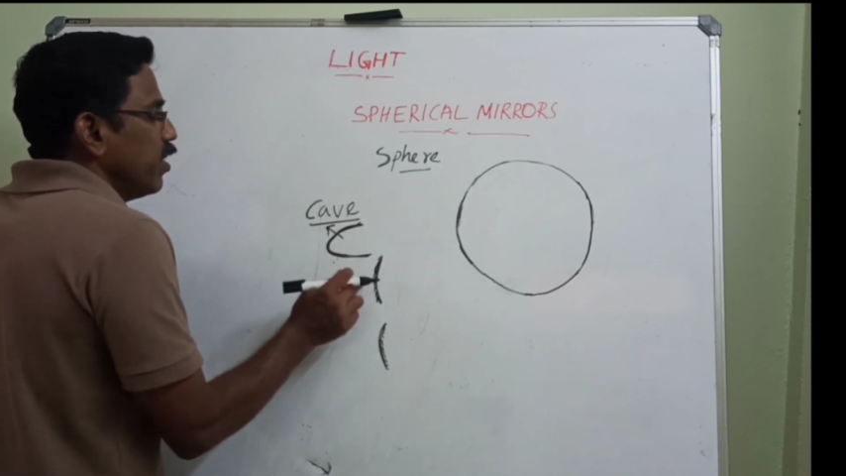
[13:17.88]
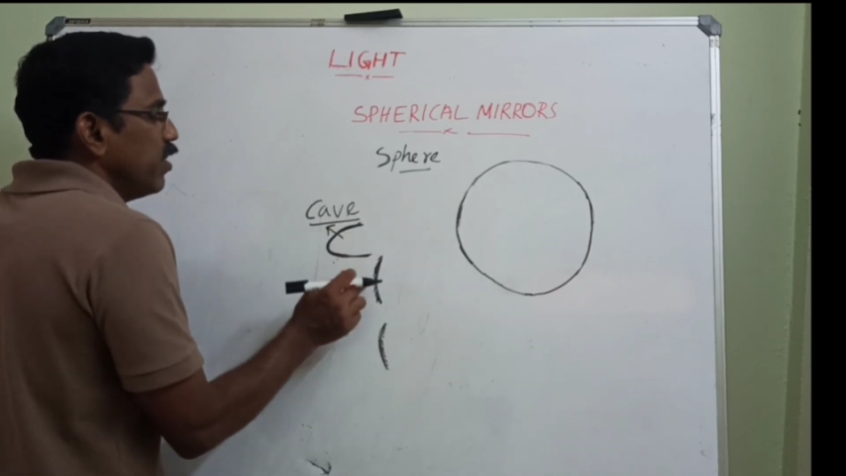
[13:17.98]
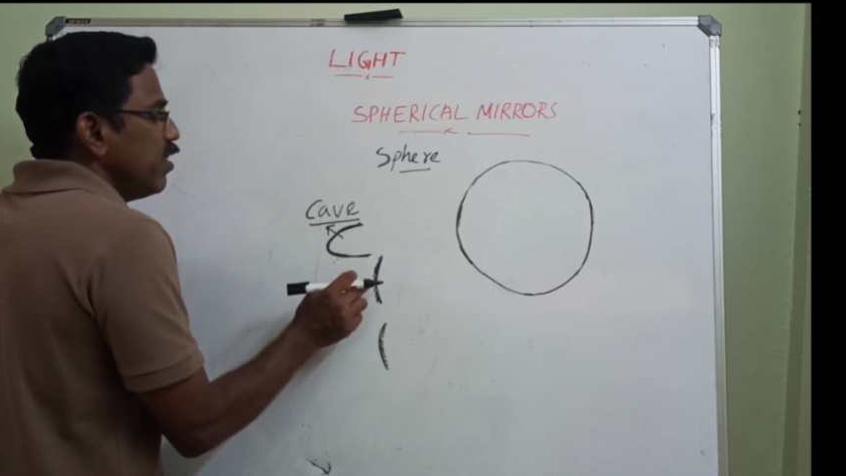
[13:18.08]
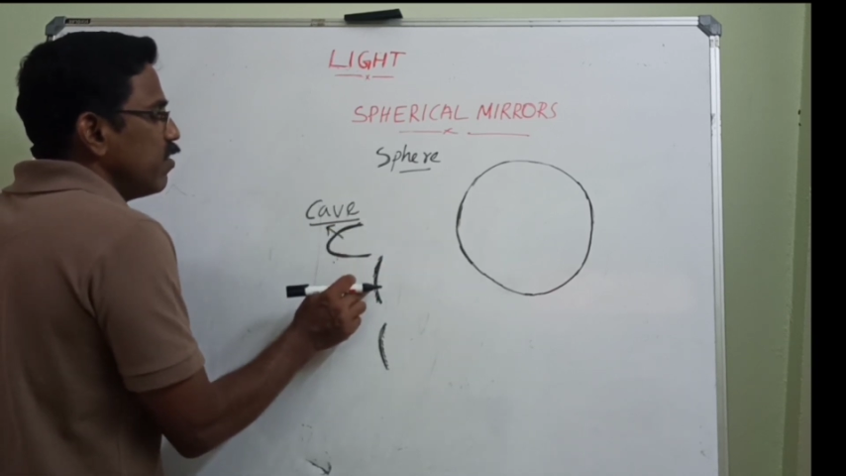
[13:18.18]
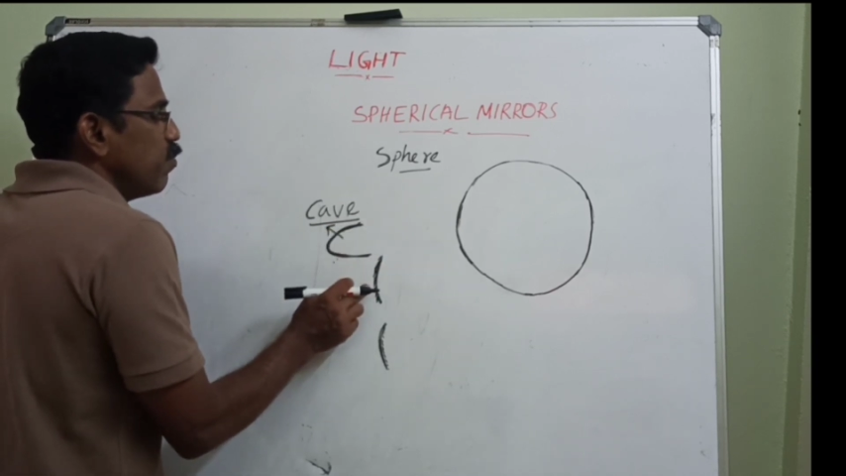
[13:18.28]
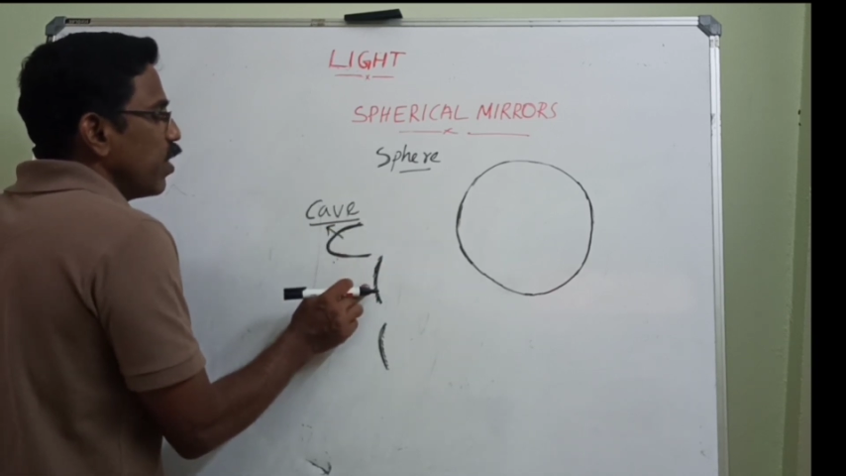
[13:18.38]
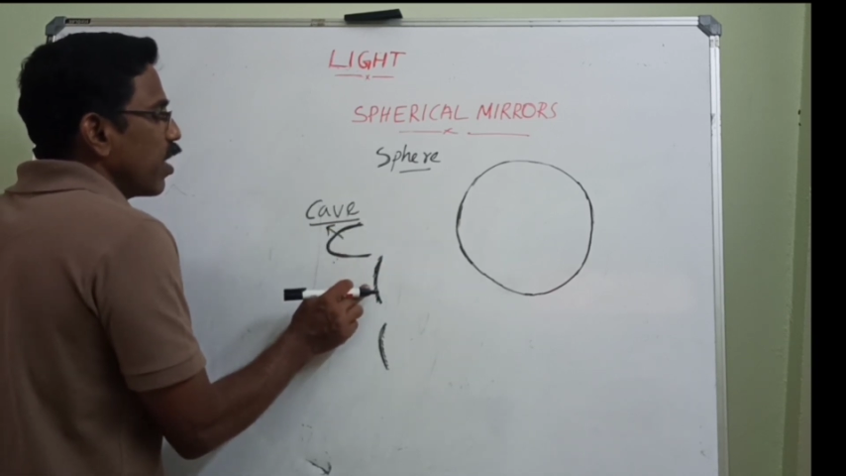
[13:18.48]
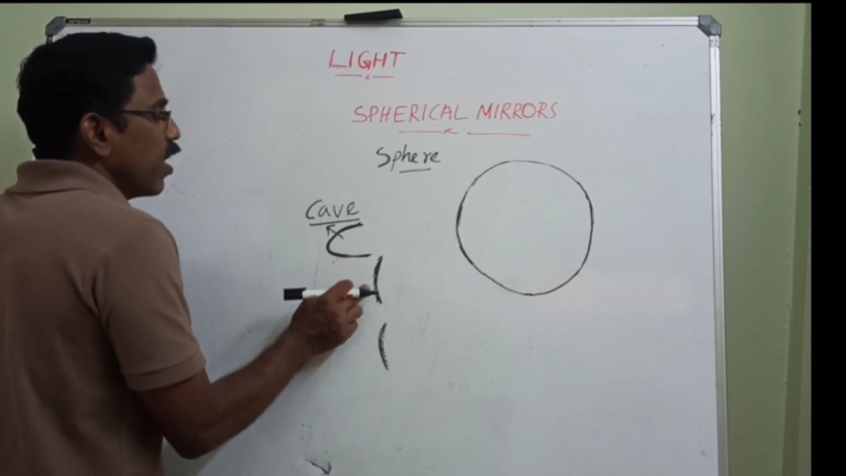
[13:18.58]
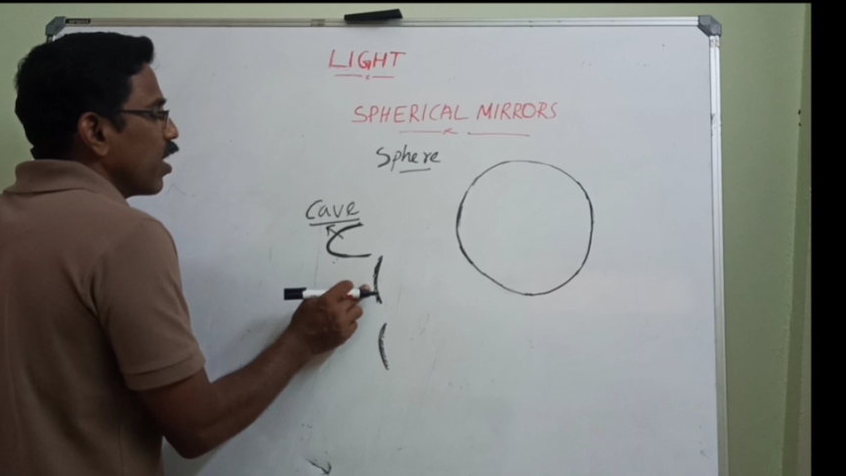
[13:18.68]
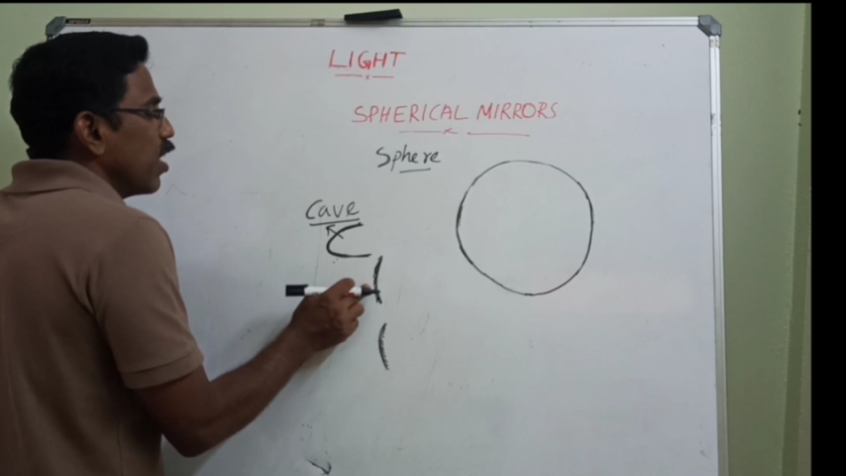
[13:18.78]
this
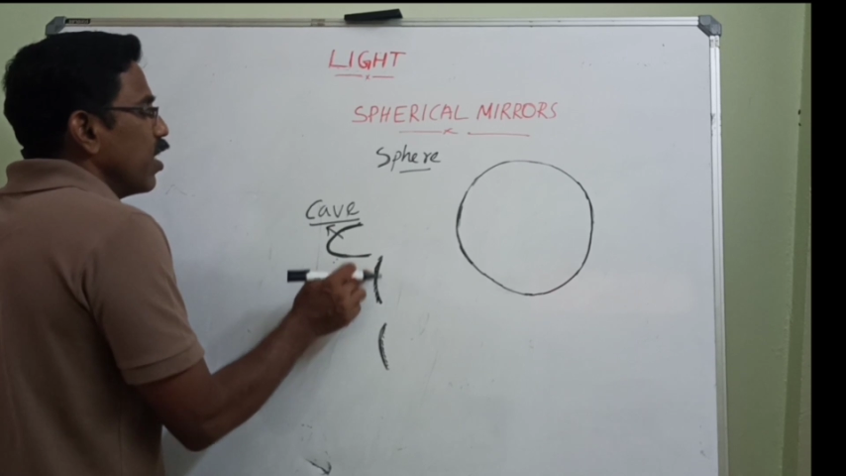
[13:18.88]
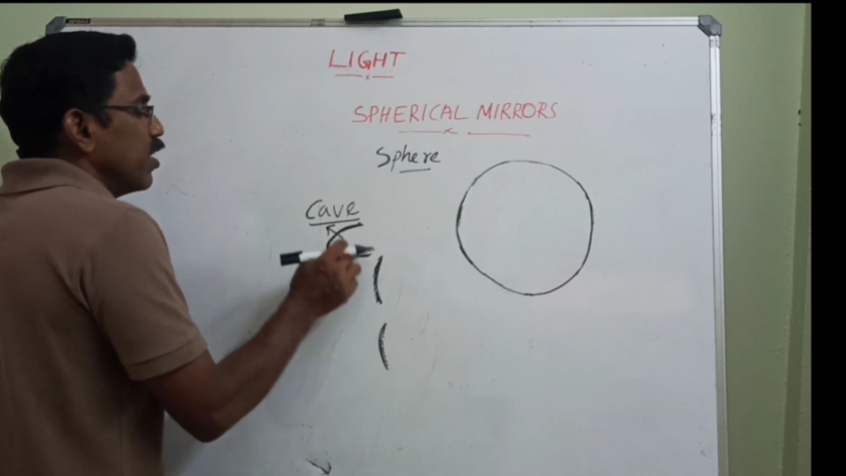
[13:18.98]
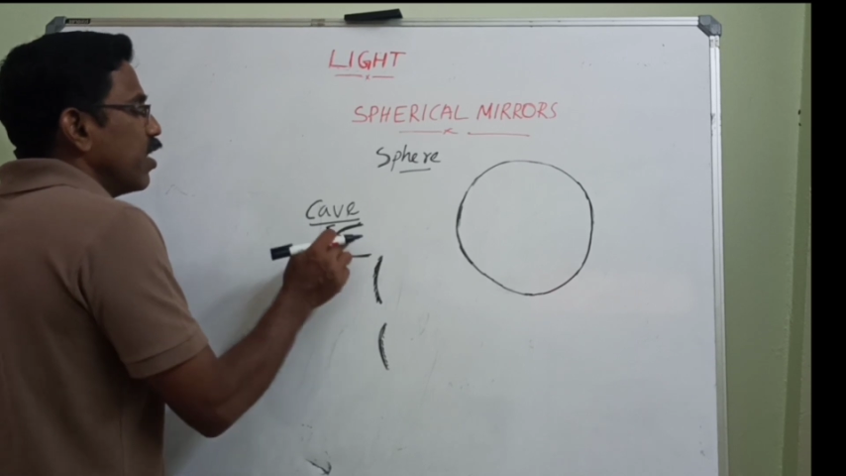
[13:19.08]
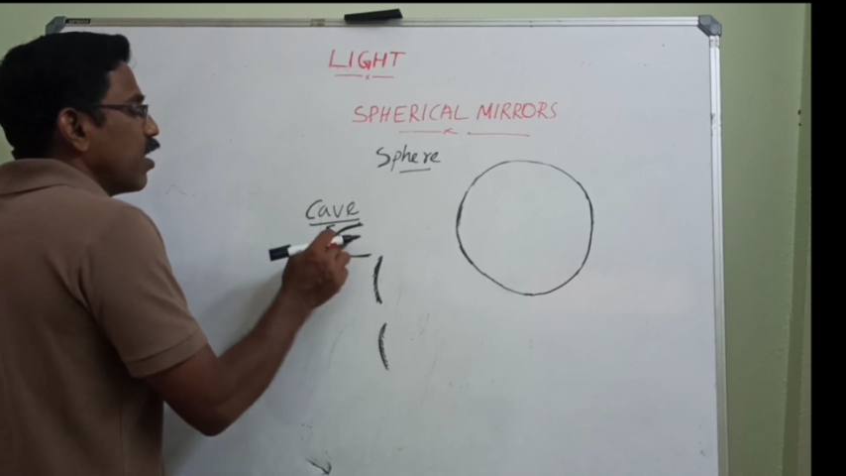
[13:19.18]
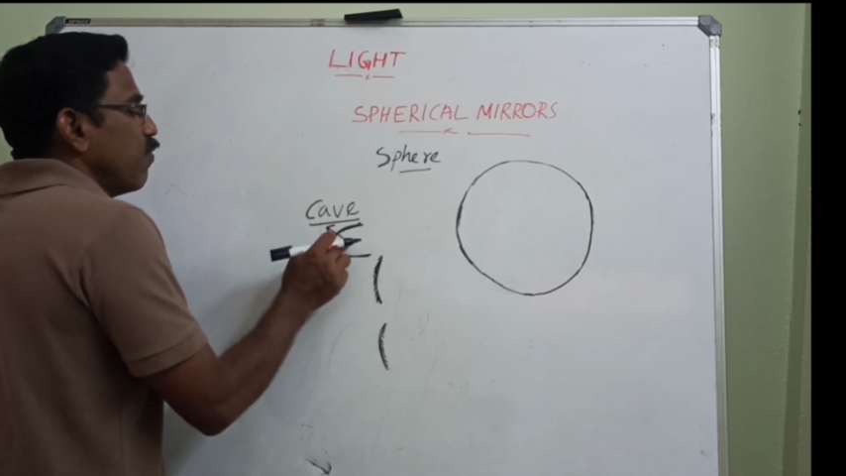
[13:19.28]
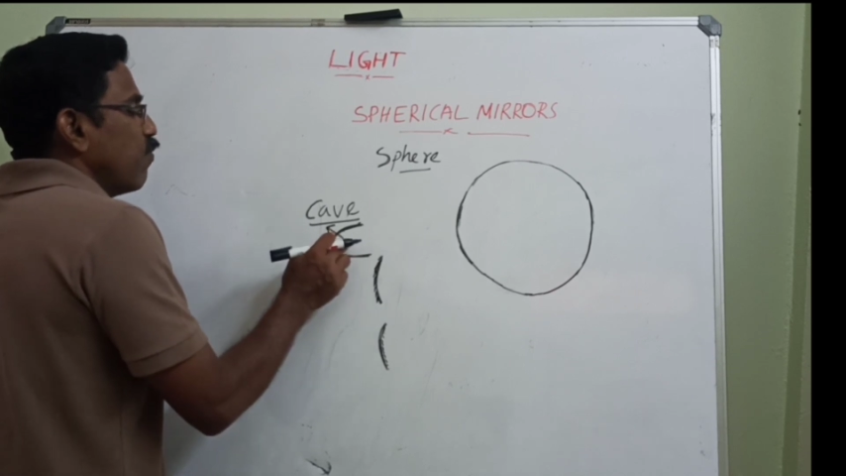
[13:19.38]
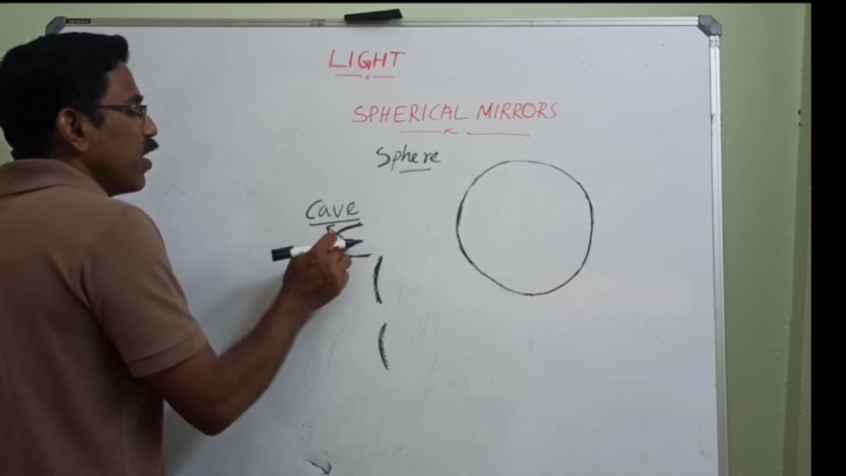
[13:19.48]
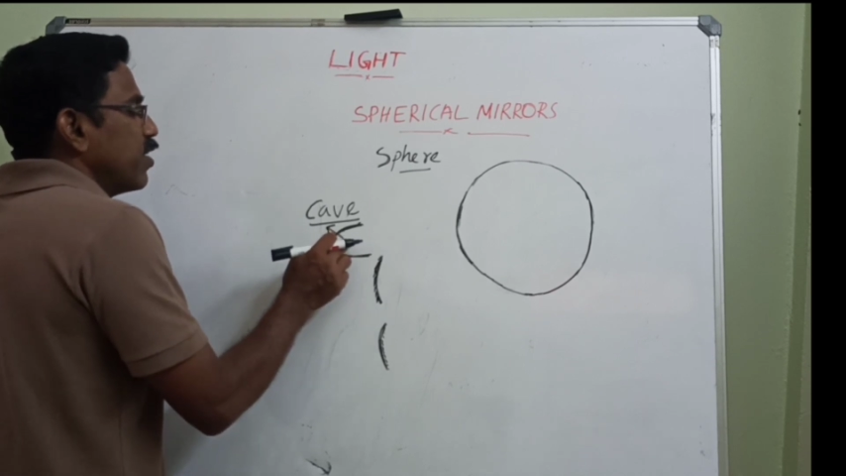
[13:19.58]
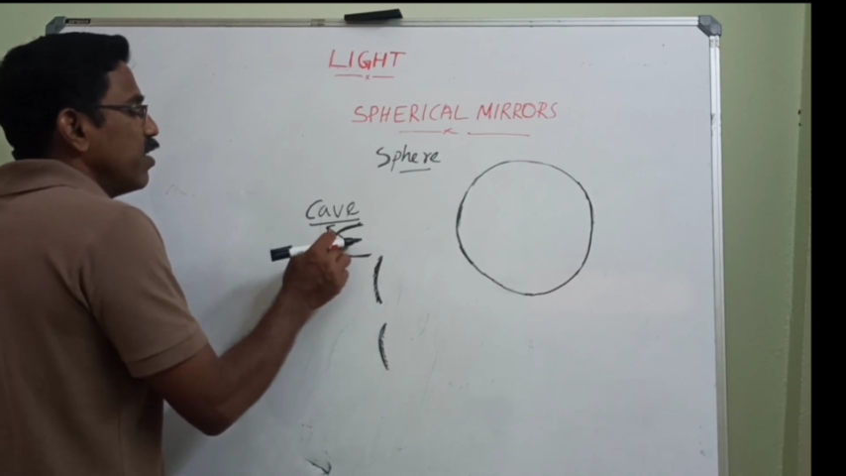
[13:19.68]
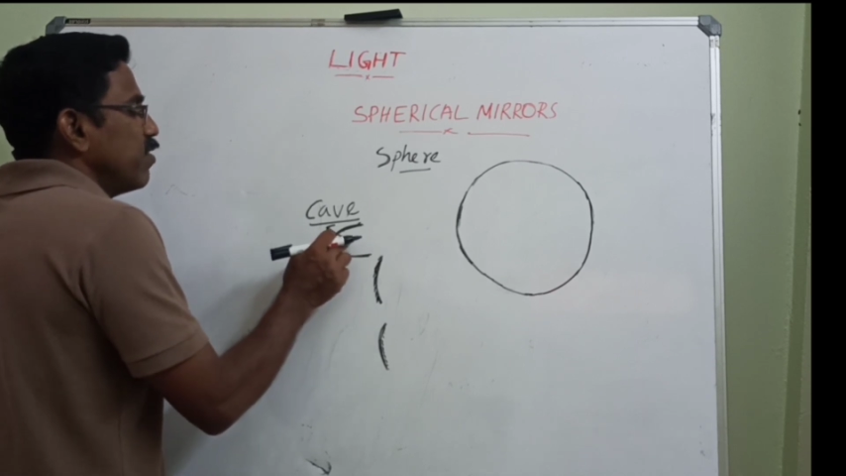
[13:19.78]
mirror, the
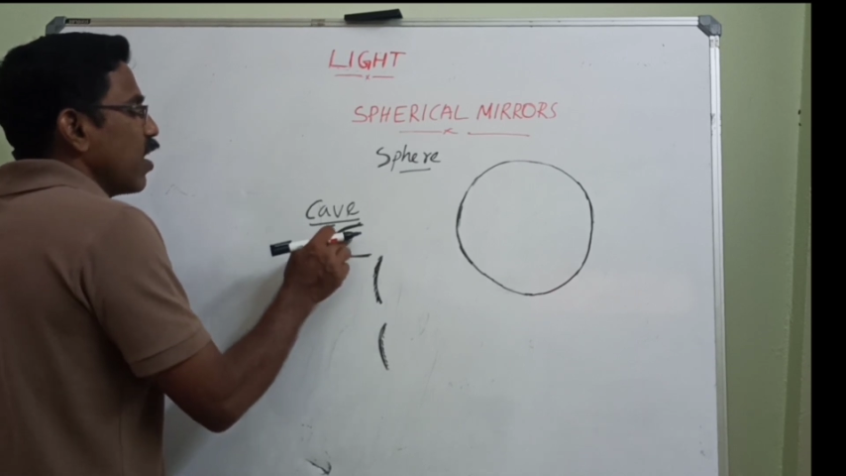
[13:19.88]
reflecting